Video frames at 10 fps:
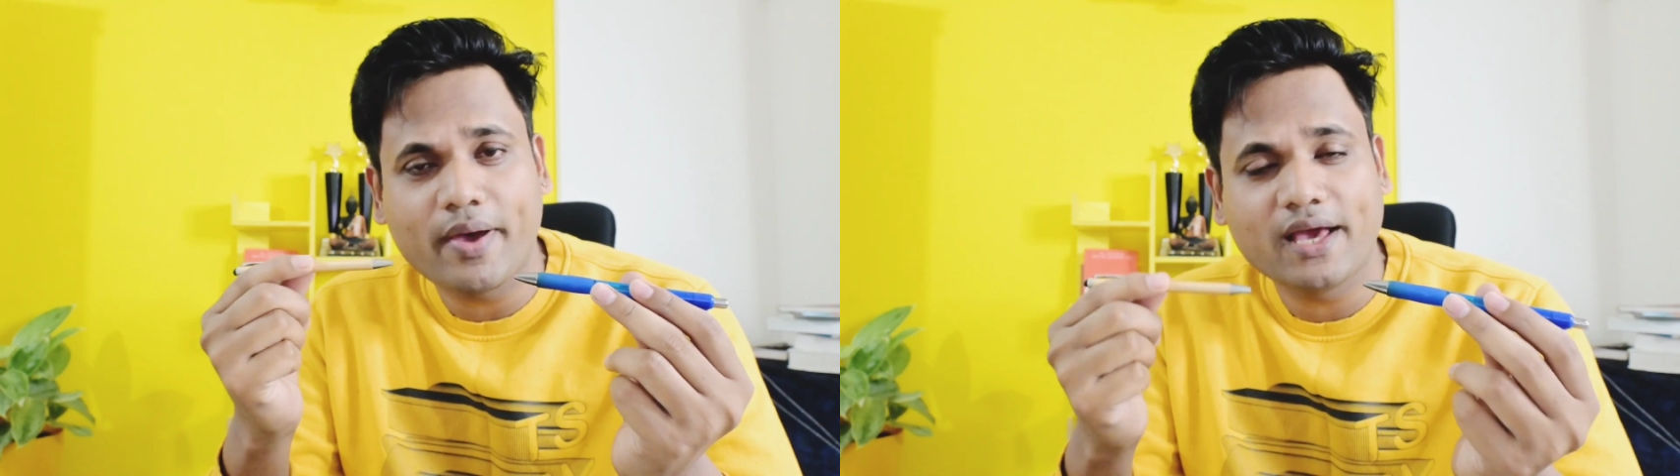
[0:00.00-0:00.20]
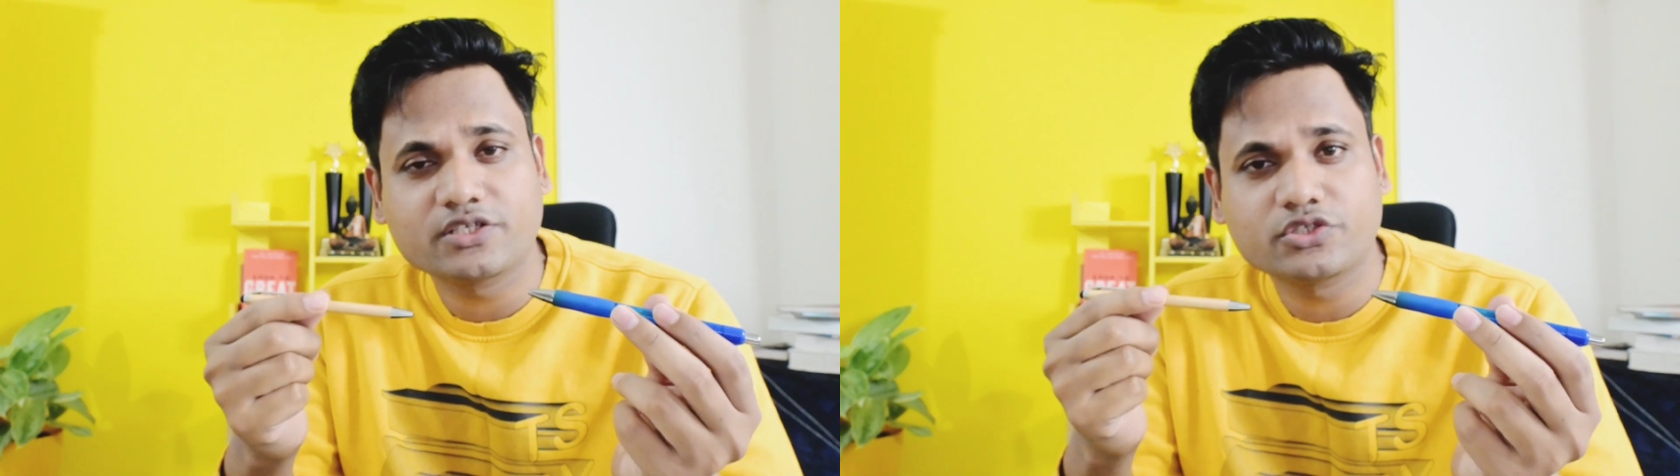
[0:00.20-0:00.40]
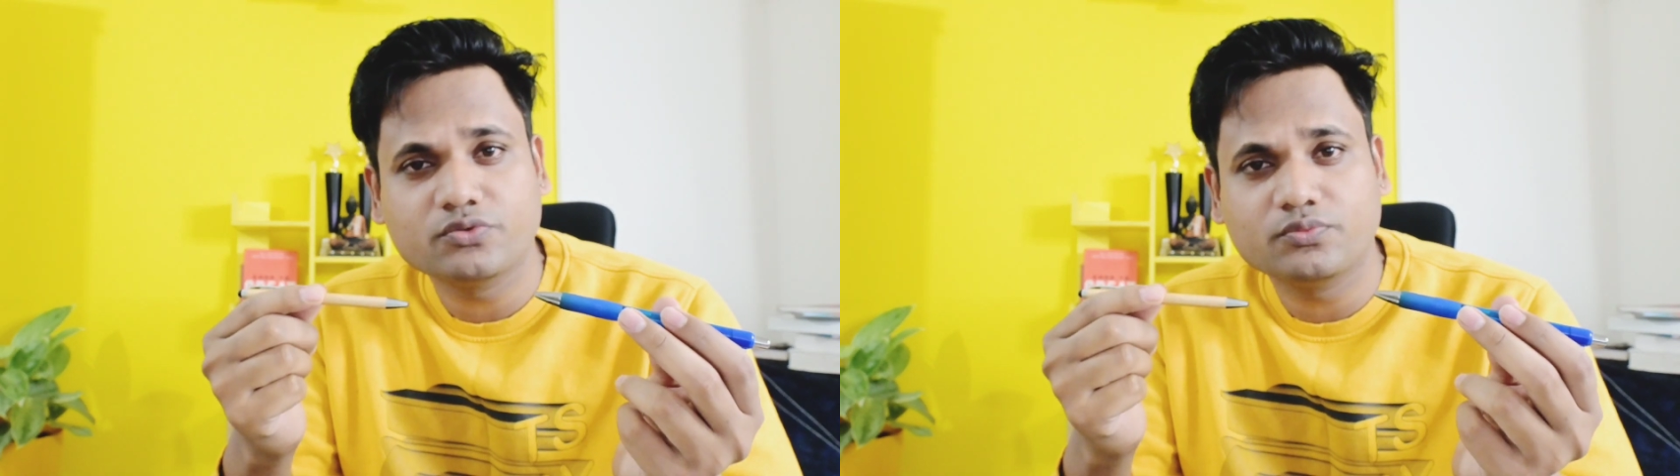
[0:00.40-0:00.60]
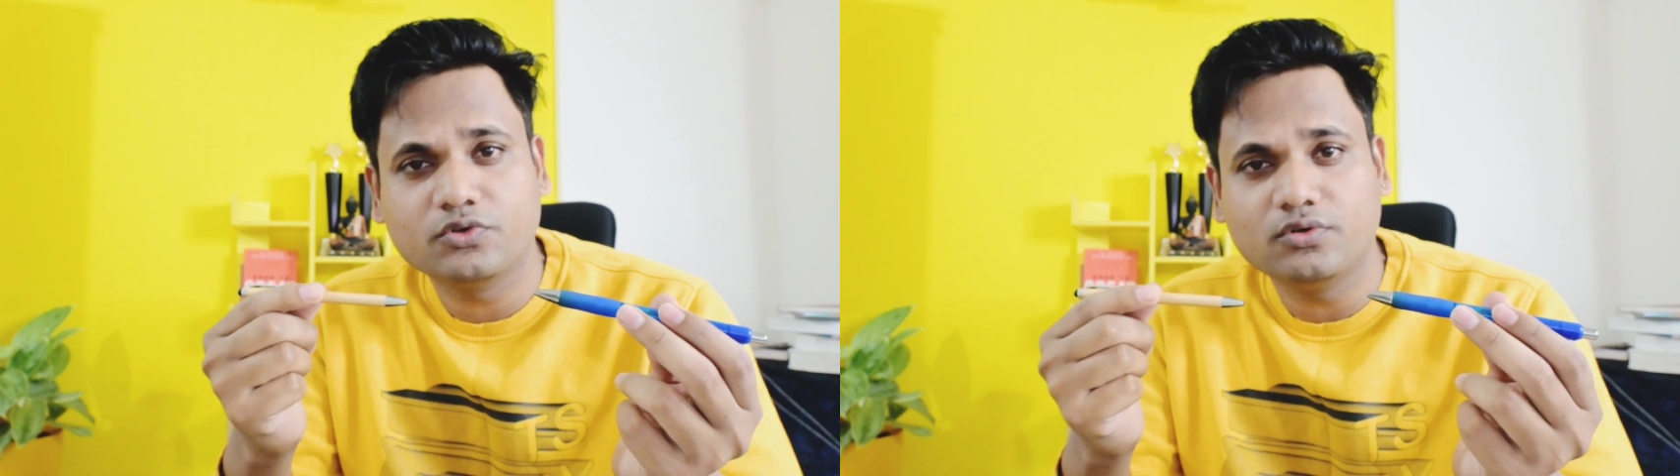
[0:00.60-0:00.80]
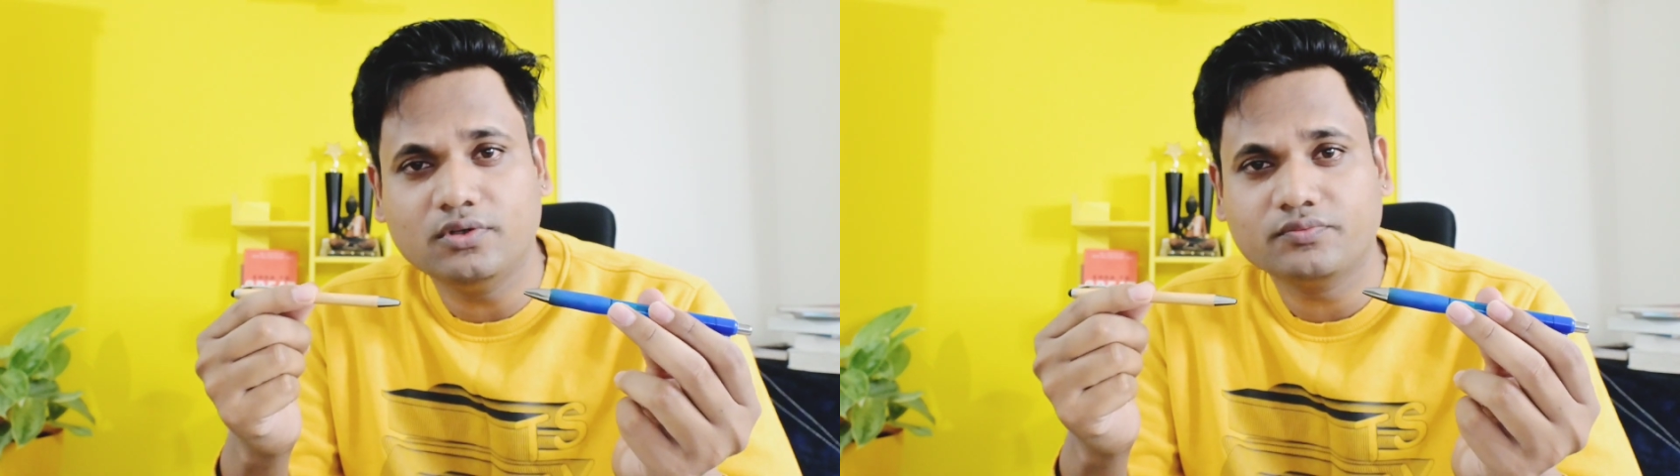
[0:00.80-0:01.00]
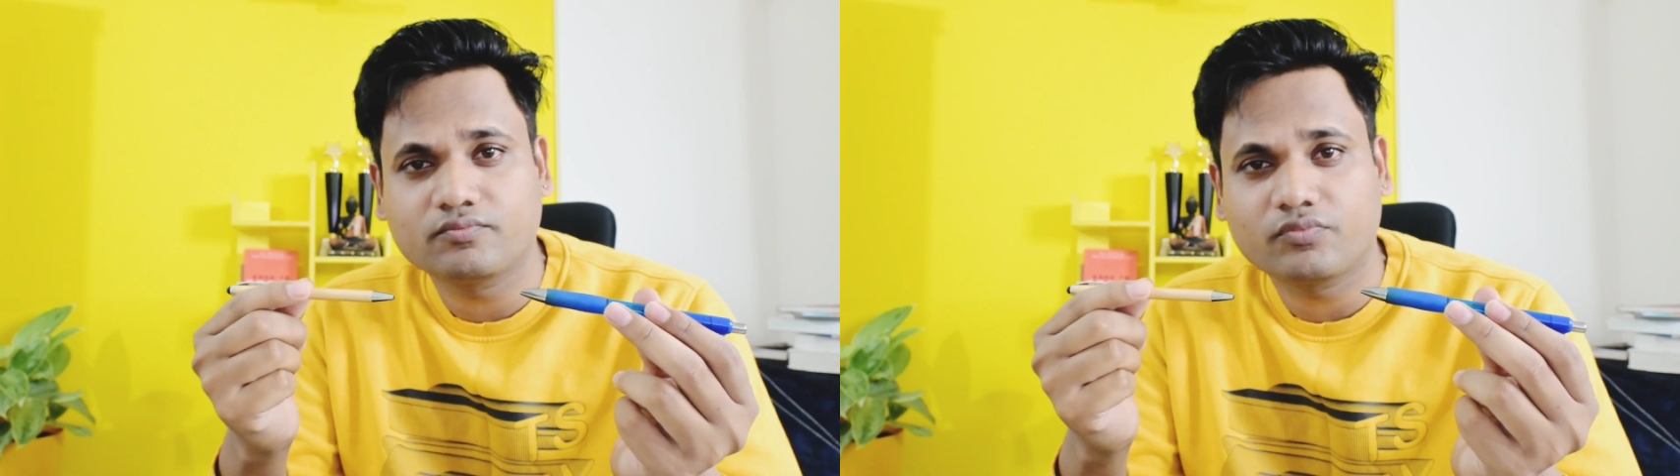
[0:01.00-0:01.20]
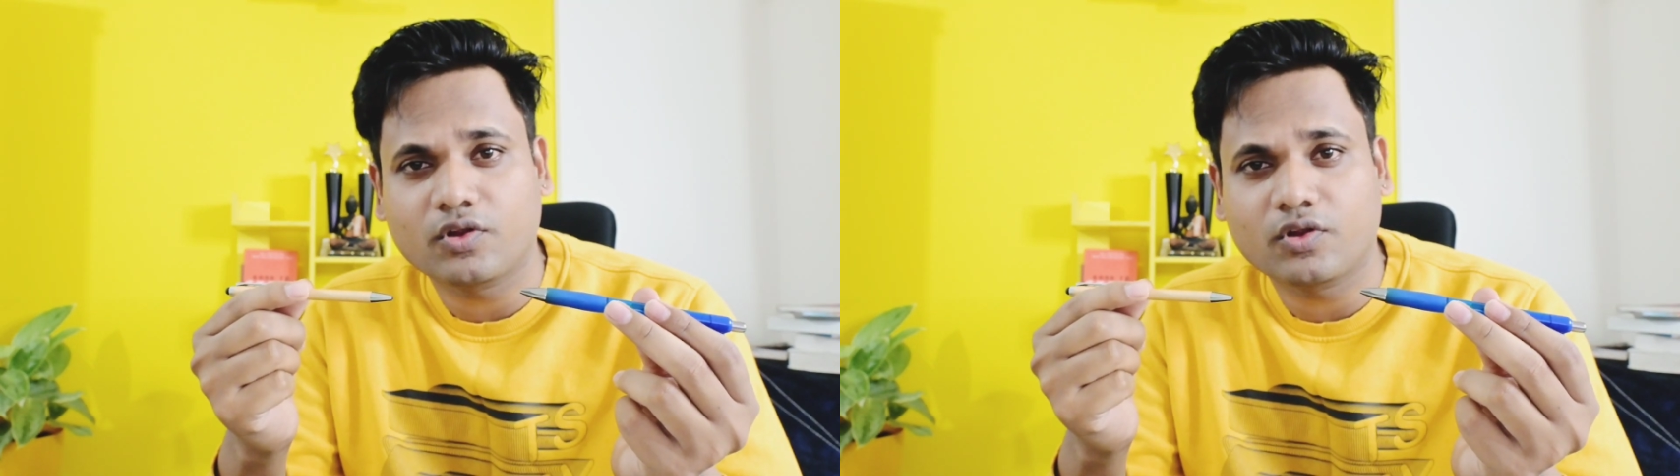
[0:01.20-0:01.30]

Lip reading: passive mode